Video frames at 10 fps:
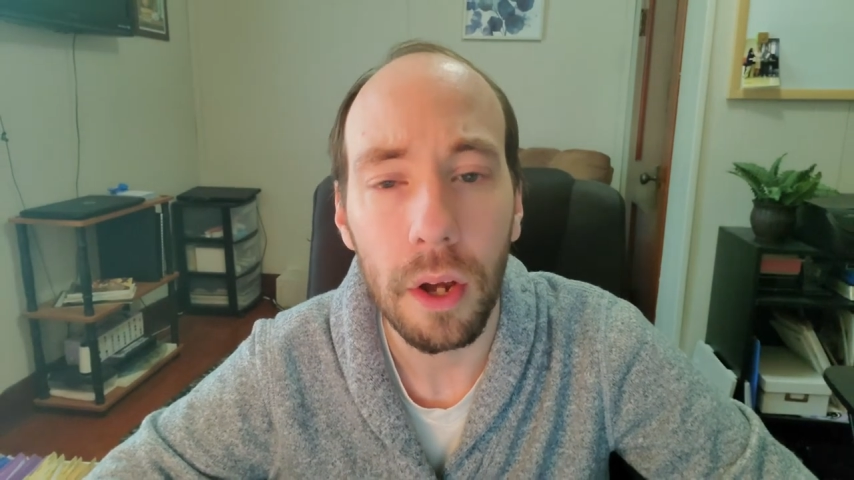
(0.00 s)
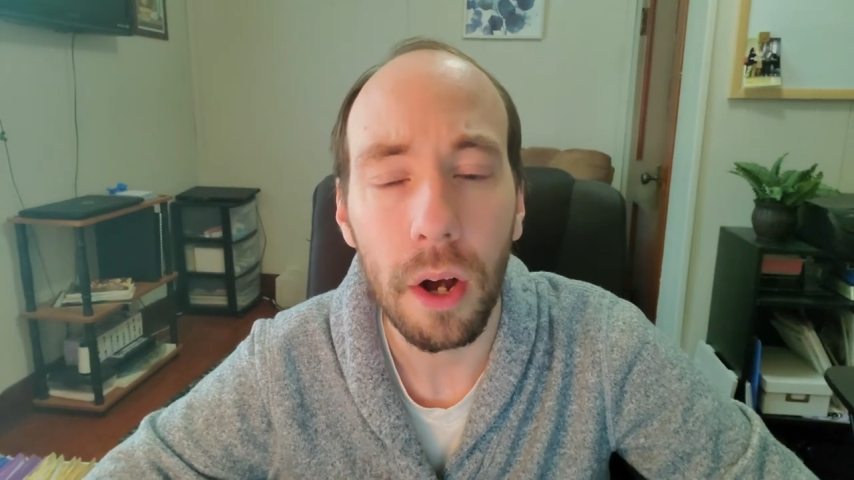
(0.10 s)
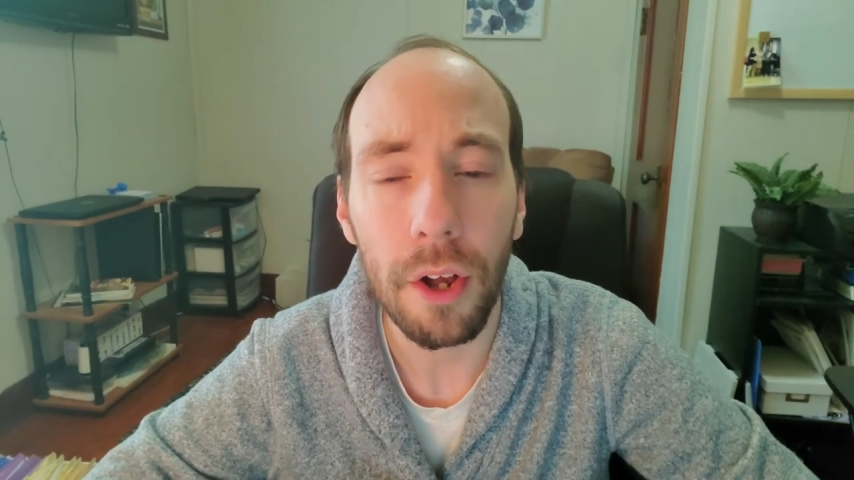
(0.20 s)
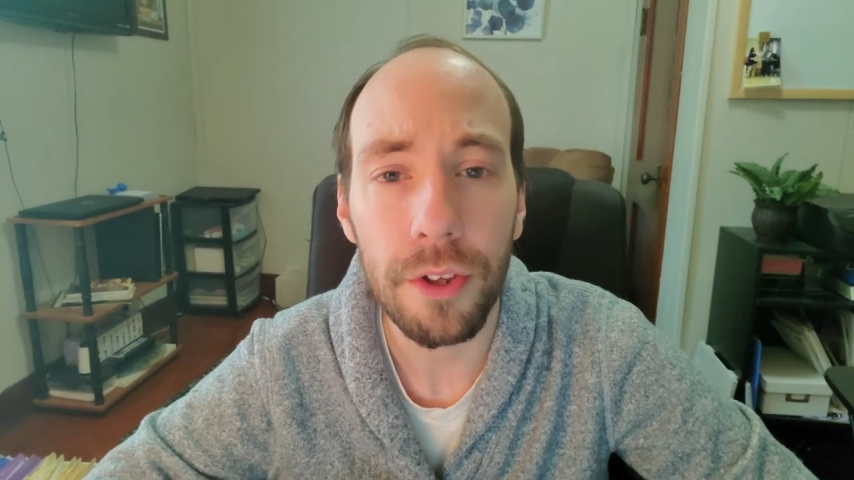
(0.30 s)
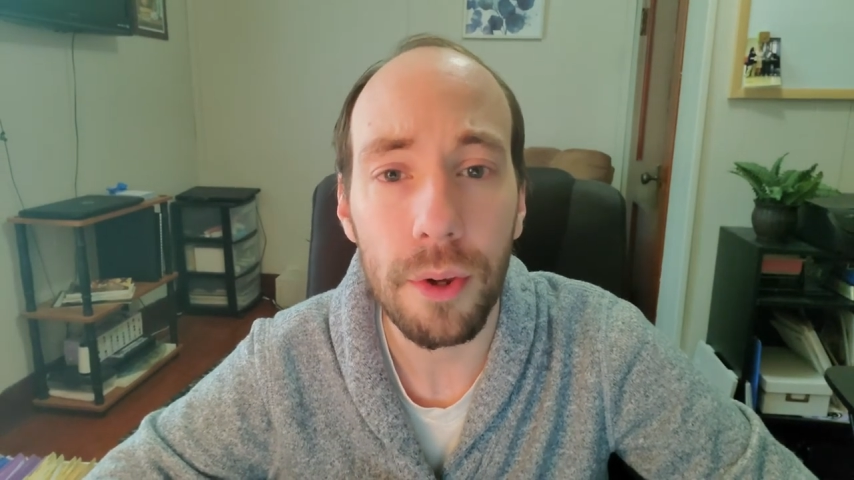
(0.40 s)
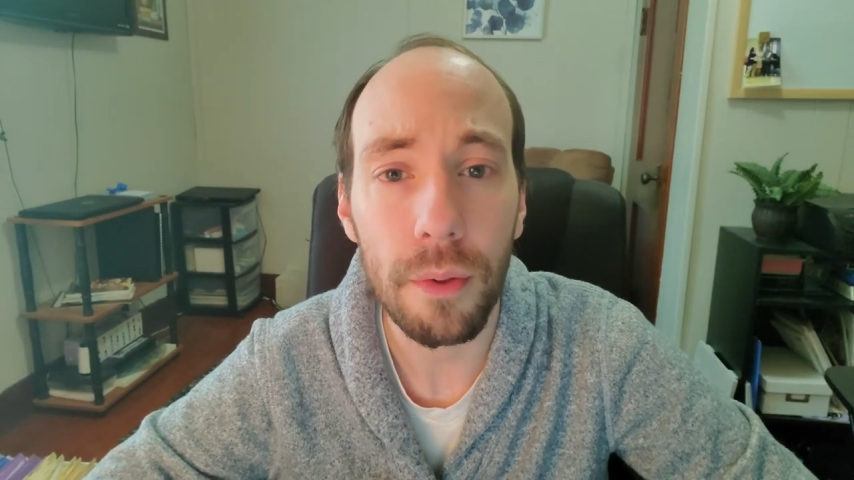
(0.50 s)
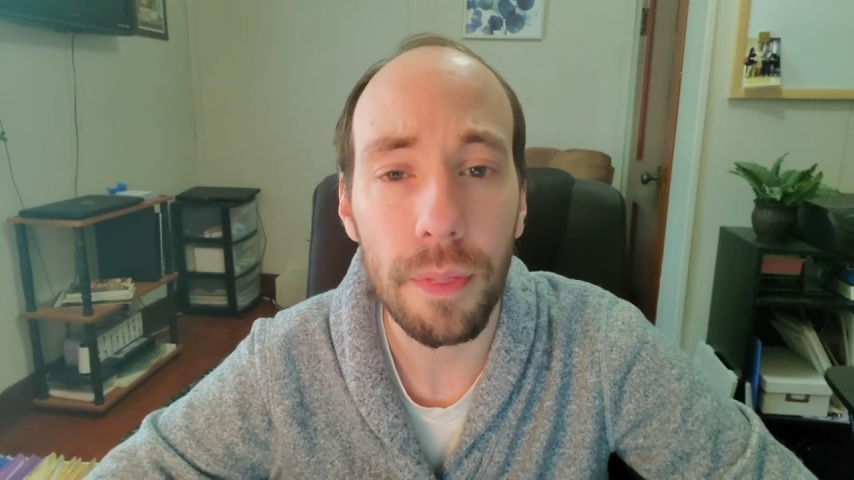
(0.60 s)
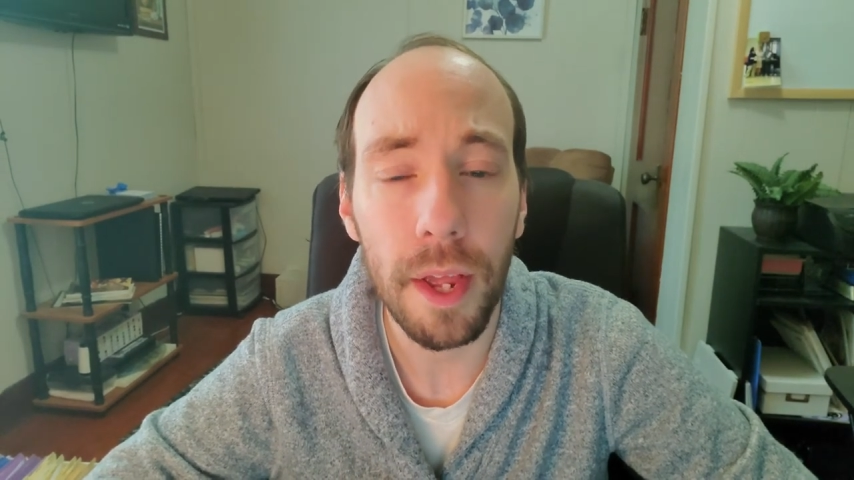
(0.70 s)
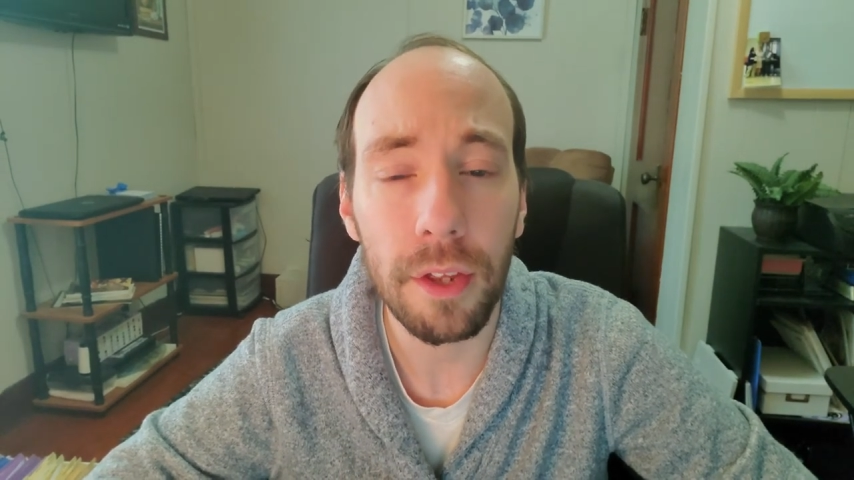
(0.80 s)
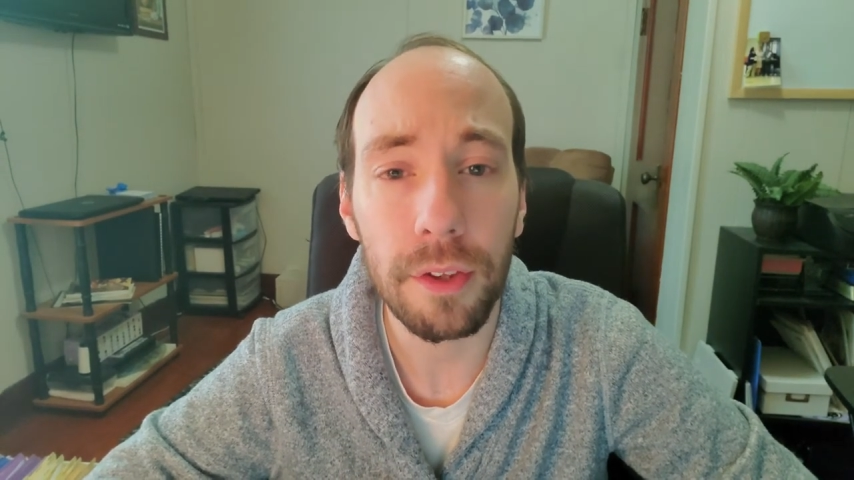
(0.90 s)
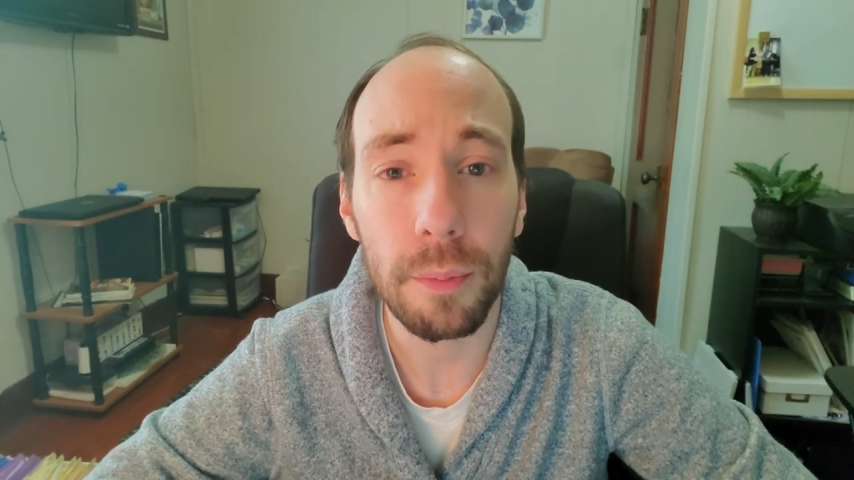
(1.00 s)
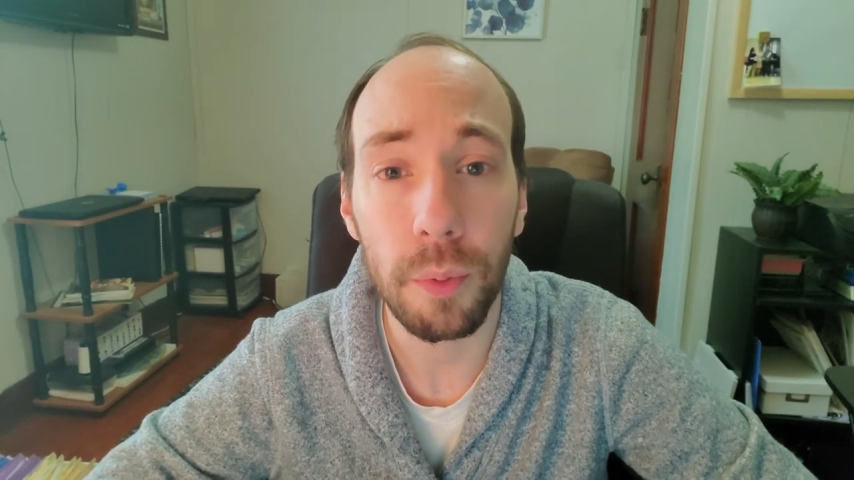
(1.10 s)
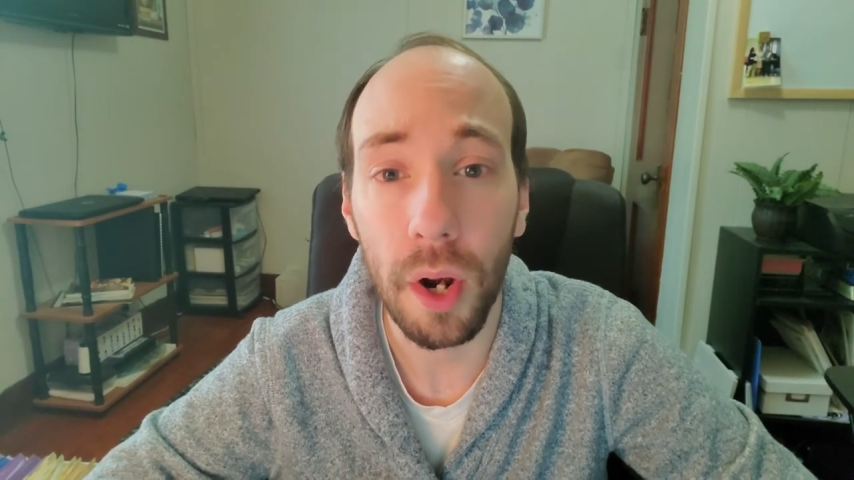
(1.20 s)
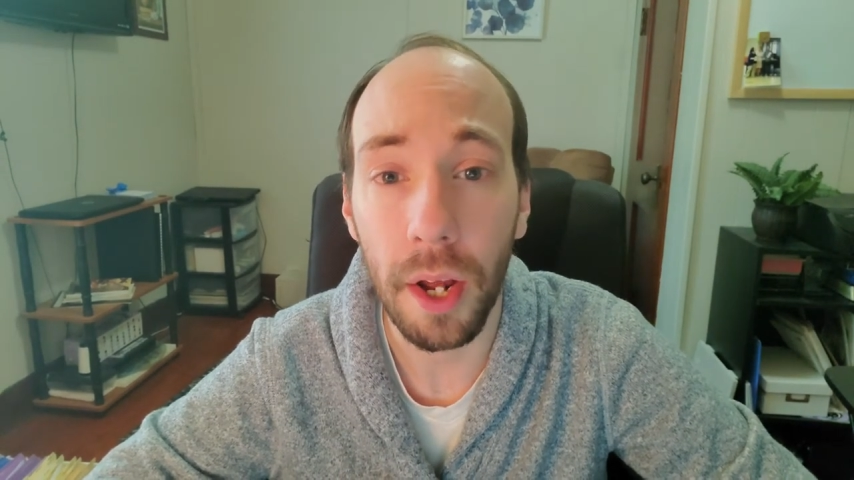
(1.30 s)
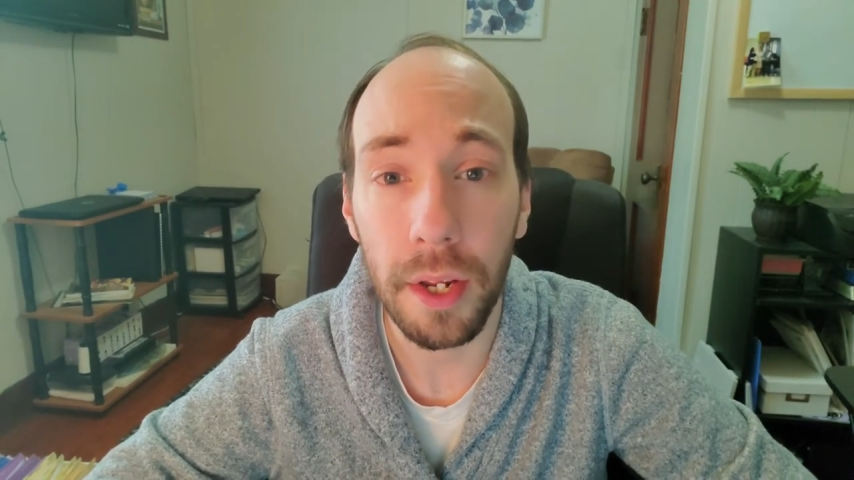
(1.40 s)
Also, thanks to
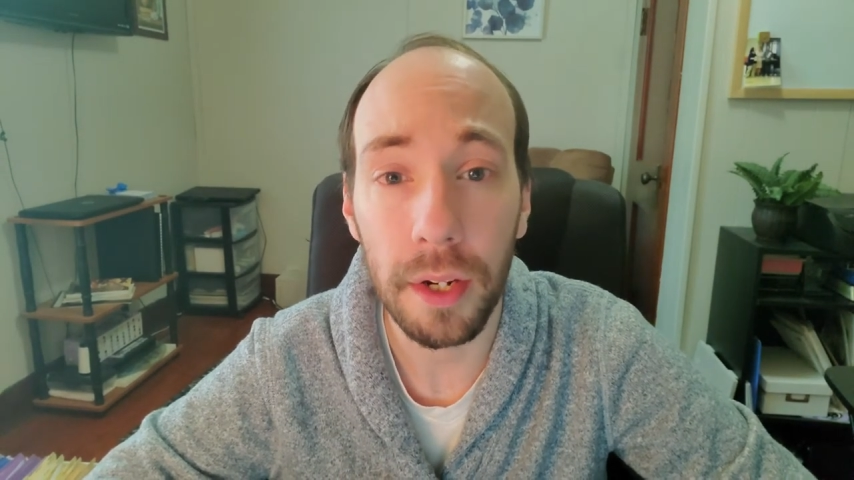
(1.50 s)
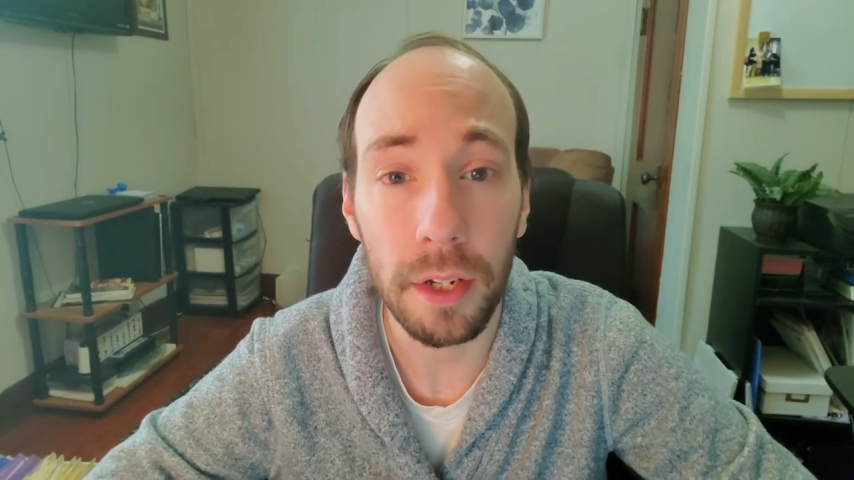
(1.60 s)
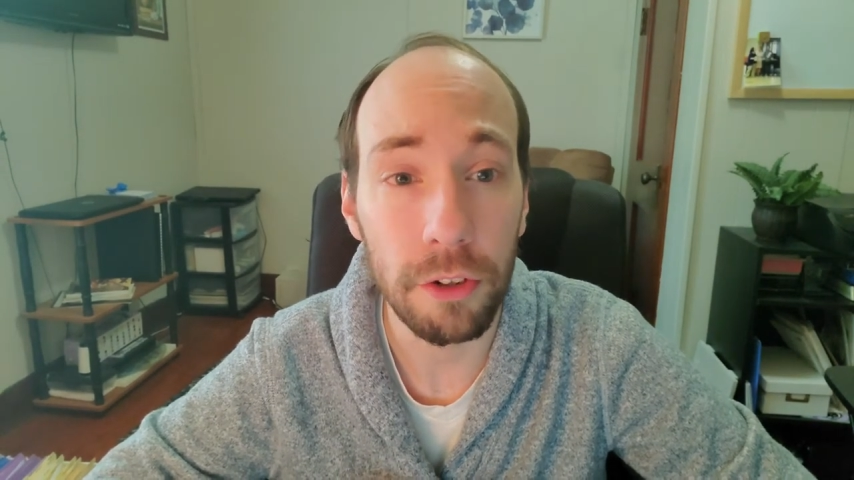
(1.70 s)
Brian and